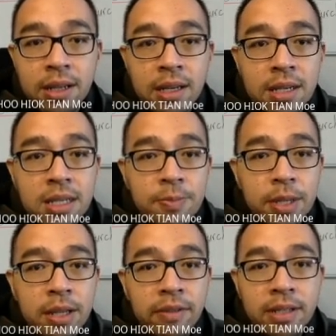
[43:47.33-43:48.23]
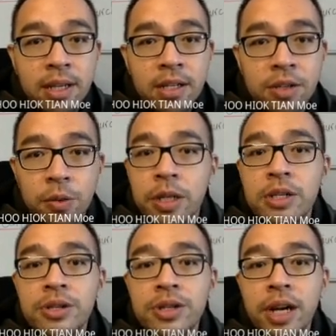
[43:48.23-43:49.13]
Speed of the sound is only
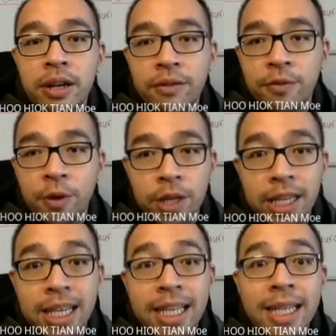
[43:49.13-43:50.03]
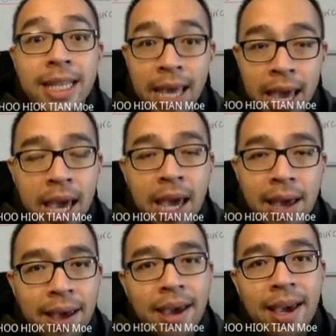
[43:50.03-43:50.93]
340 in the air.
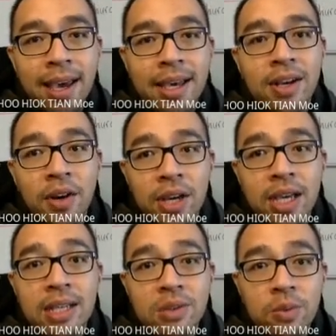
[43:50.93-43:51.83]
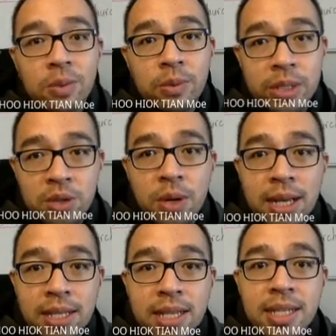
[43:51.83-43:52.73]
Okay. Which is what I
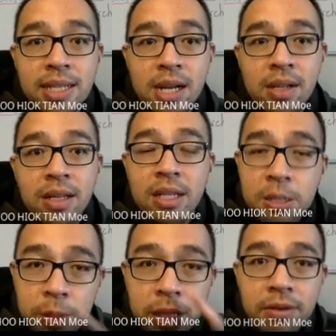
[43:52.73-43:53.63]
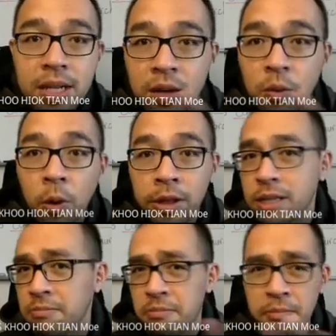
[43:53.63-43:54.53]
said just now. The speed of sound in water
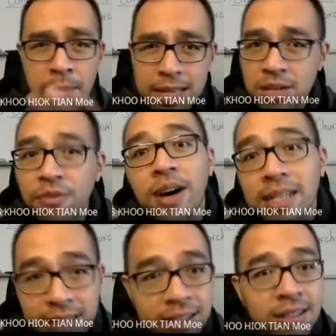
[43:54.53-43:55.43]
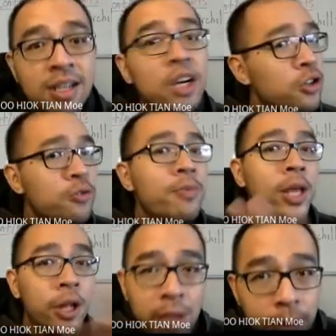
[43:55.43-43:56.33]
is much faster. You may
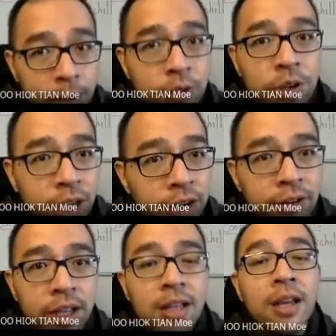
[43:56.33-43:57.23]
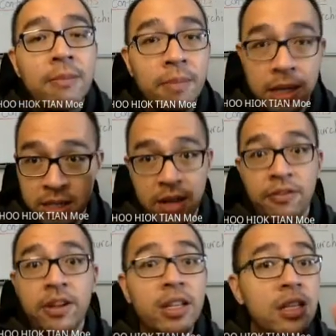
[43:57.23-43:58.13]
not be able to hear it, but it's
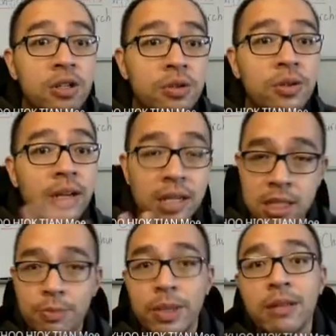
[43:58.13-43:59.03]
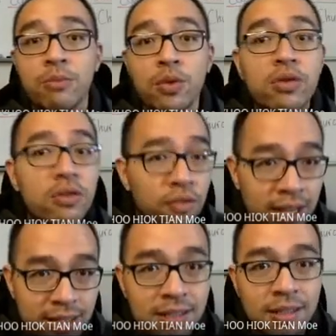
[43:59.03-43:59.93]
definitely true that the speed moves
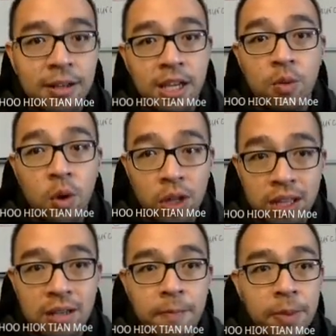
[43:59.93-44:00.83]
faster in water.